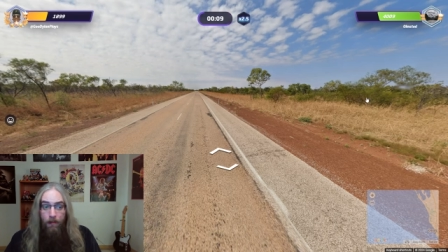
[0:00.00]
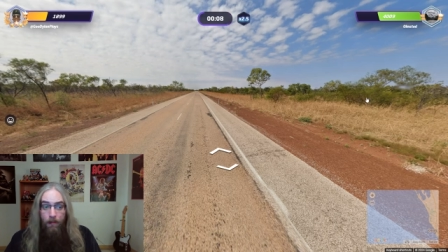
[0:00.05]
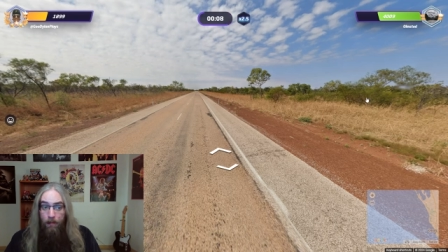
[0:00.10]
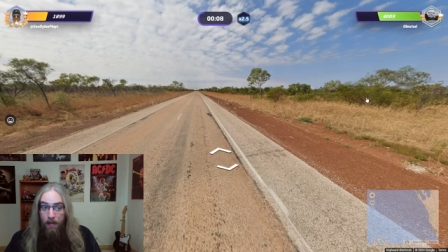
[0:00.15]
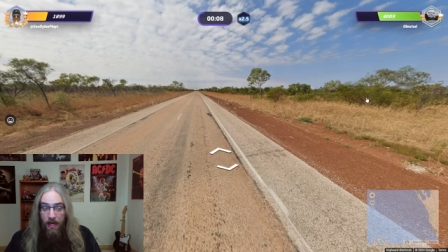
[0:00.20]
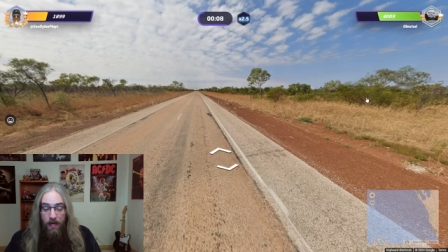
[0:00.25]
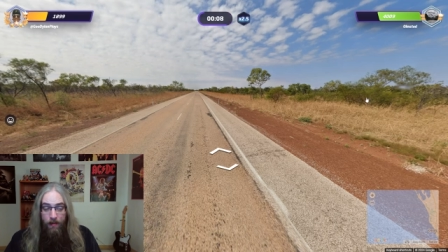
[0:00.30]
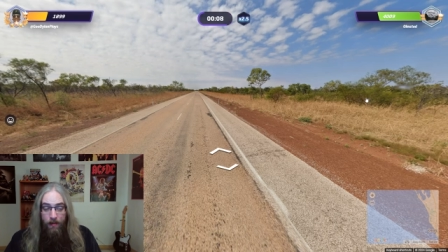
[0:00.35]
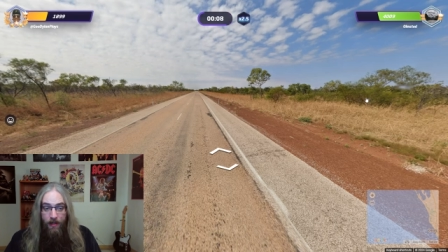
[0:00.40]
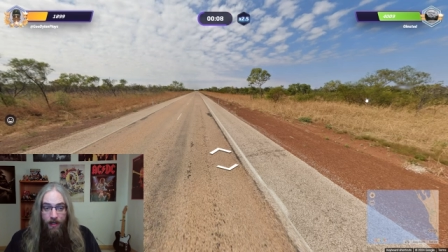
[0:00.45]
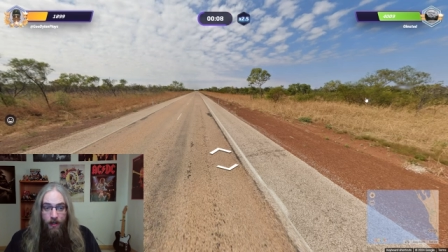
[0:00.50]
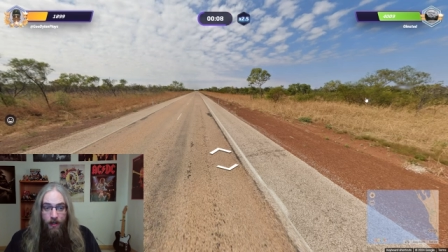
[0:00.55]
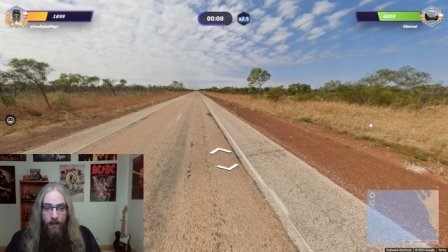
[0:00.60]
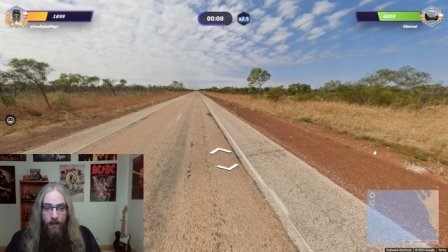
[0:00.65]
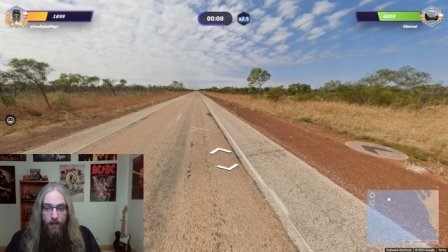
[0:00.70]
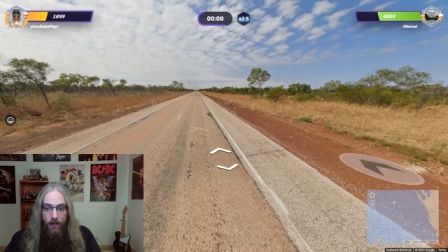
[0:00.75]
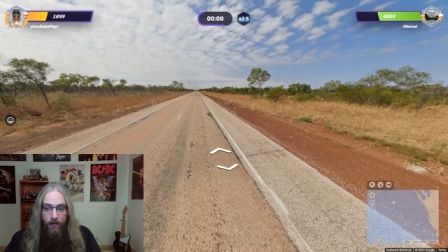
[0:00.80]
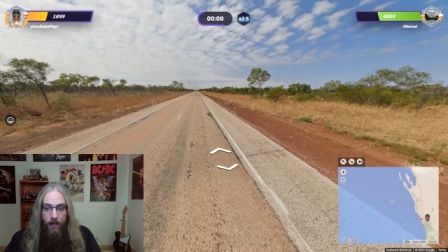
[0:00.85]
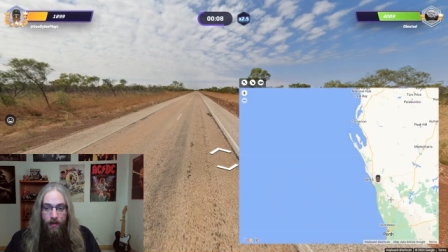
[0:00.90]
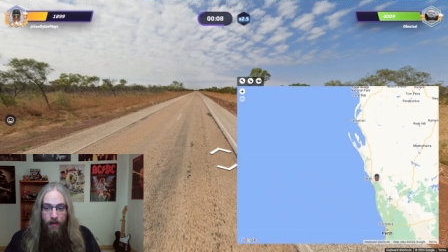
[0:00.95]
Maybe
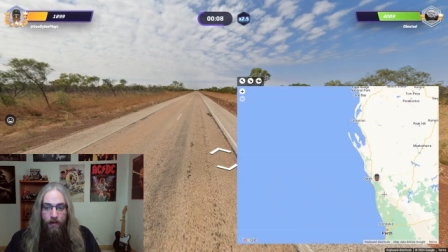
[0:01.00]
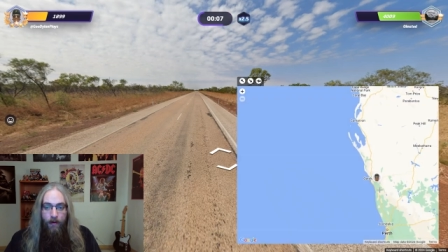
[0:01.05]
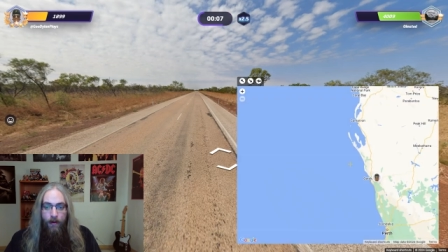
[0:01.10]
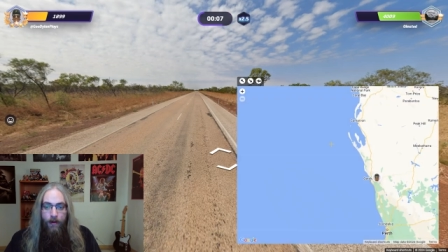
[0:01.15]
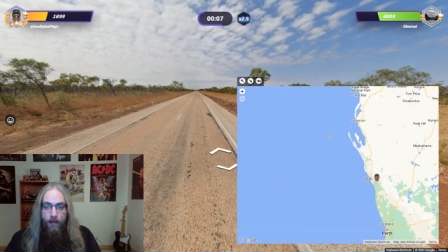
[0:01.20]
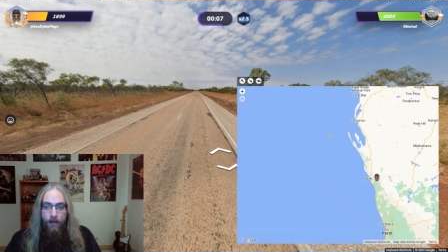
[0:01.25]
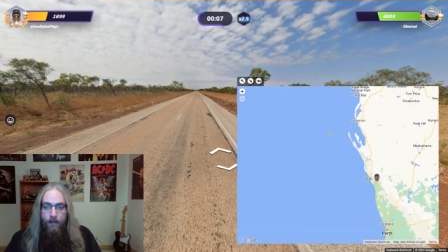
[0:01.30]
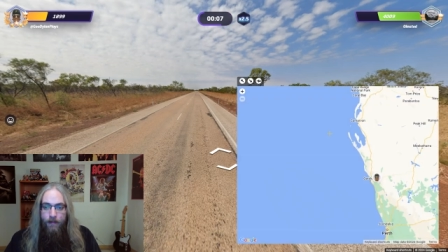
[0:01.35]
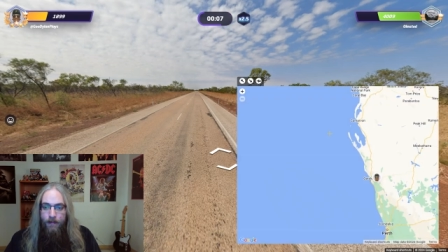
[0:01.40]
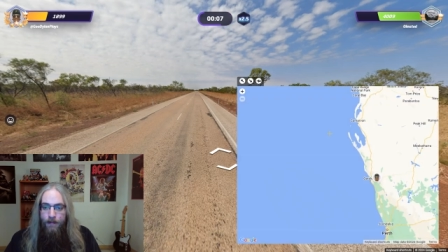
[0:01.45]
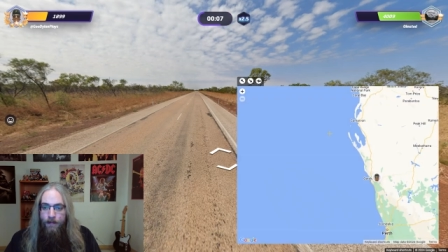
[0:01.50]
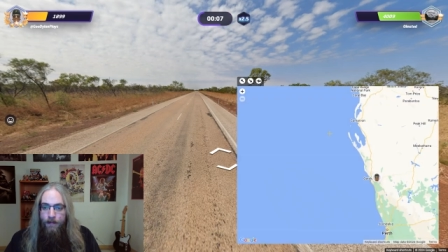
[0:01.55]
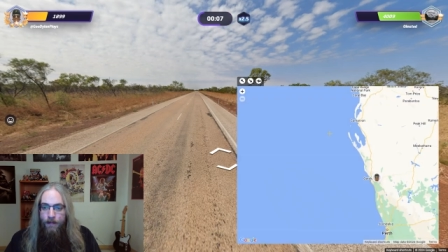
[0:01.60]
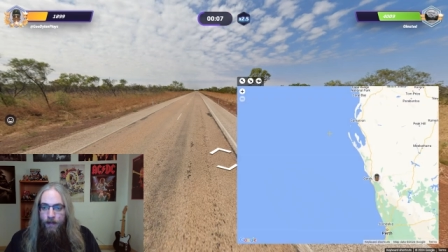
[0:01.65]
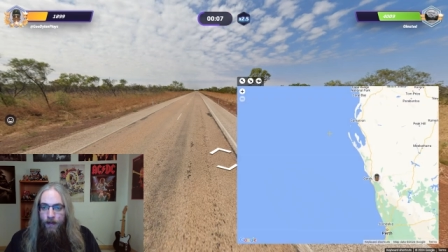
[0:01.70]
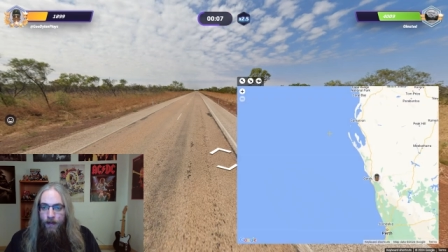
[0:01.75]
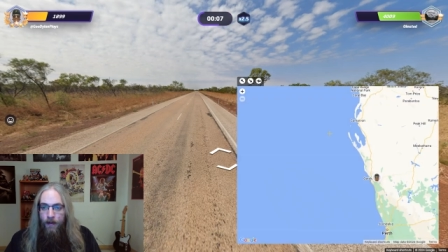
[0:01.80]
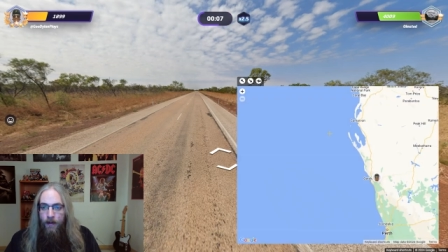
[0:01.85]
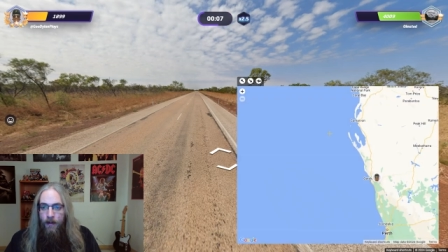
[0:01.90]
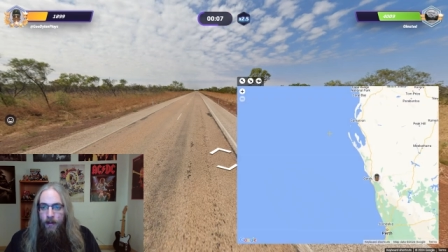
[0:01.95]
I don't know.
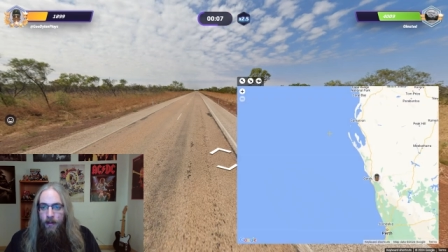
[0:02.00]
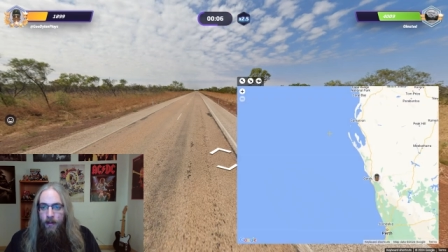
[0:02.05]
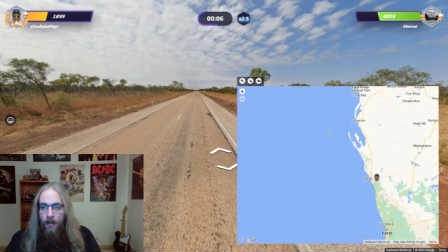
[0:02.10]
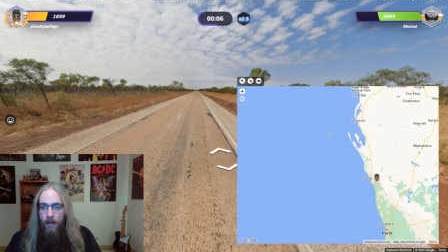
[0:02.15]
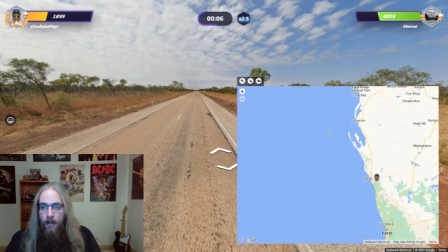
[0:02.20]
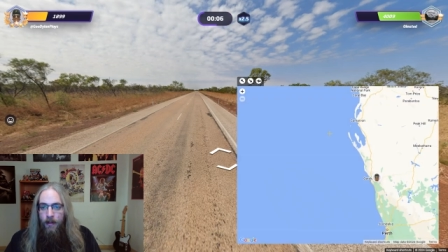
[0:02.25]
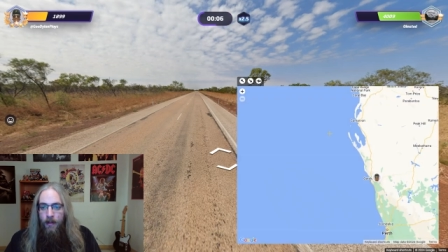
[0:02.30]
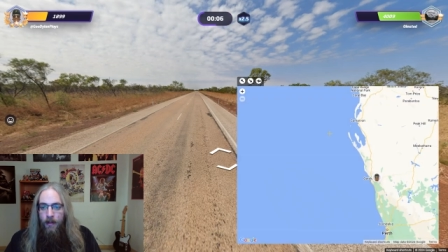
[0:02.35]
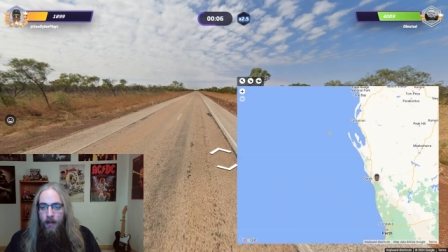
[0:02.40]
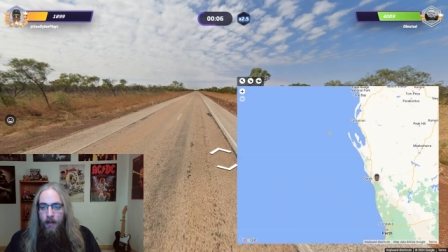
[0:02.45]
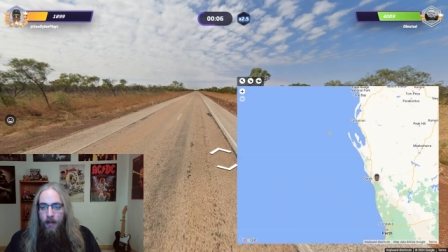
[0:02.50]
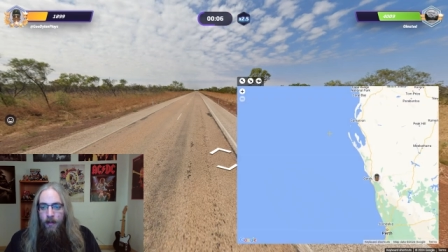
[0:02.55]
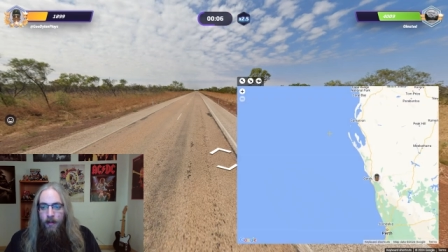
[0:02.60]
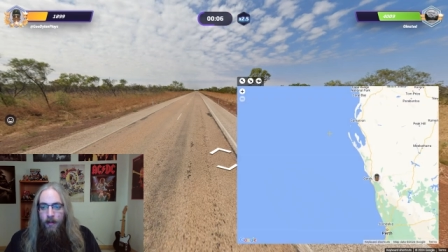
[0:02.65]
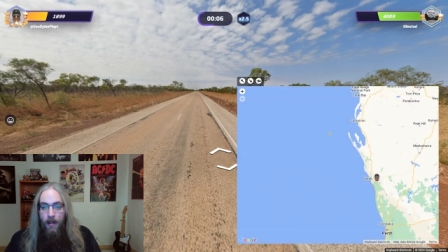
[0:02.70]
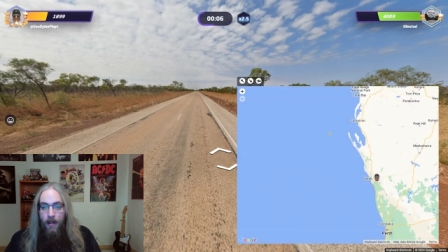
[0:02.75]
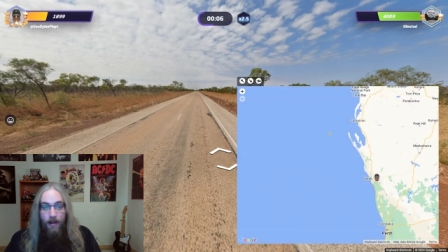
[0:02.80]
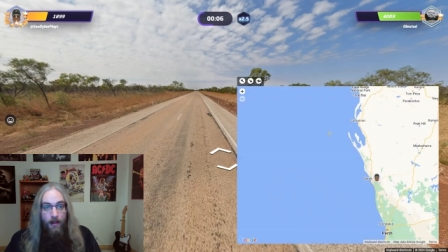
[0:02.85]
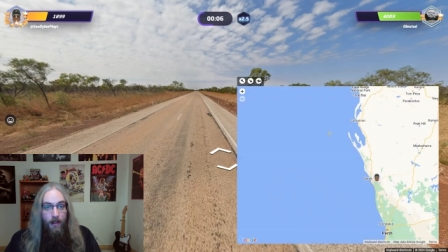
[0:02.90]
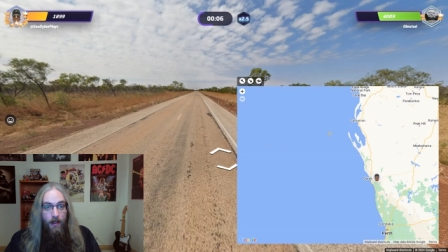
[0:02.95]

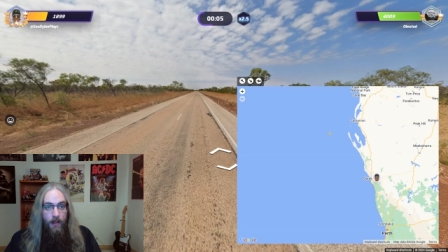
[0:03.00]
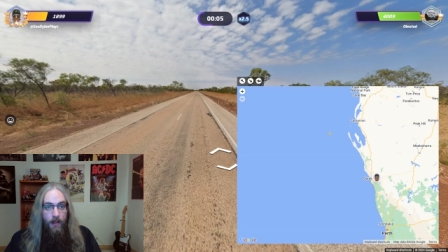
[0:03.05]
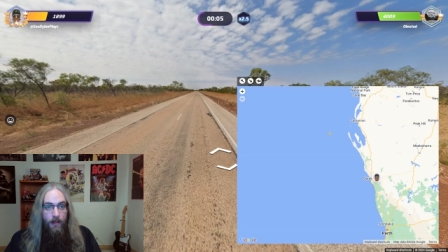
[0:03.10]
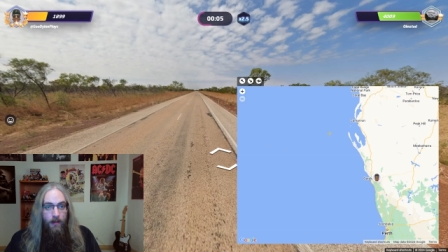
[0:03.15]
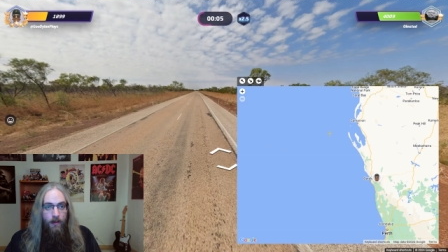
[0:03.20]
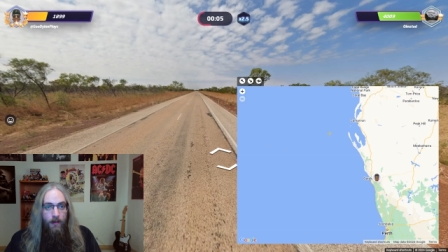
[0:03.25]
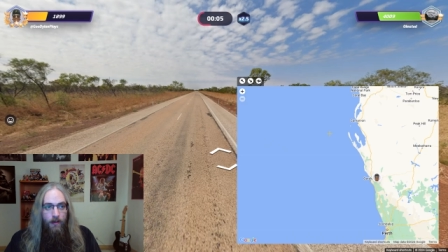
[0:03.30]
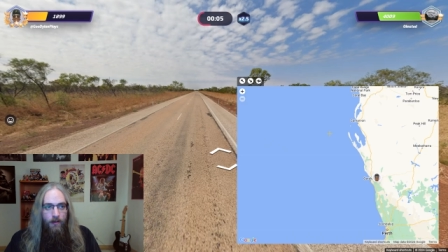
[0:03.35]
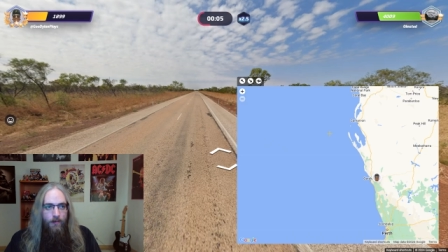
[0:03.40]
I think.